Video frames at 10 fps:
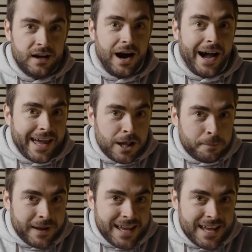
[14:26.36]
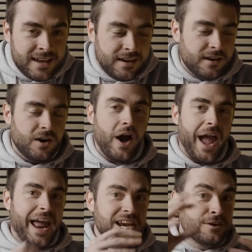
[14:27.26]
ILP.
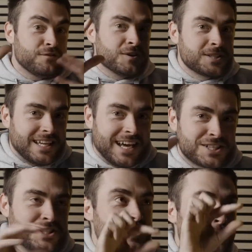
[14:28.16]
Any of those connections